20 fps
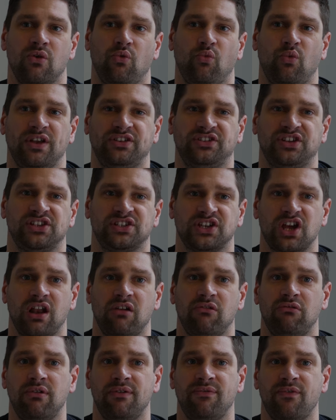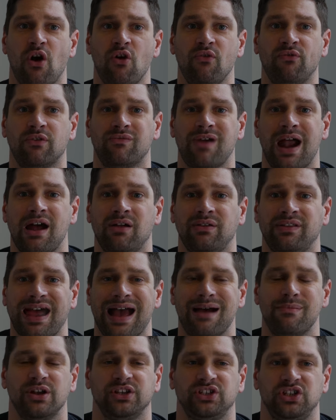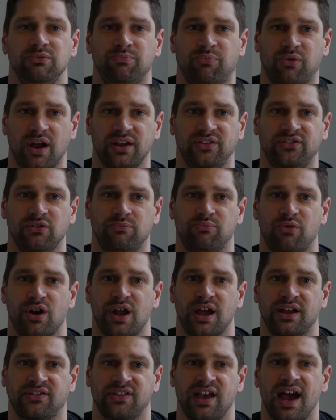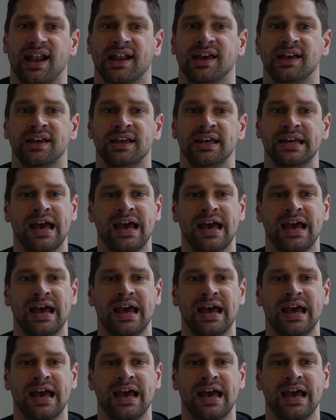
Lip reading: which is going to revolve around how much you price your products at.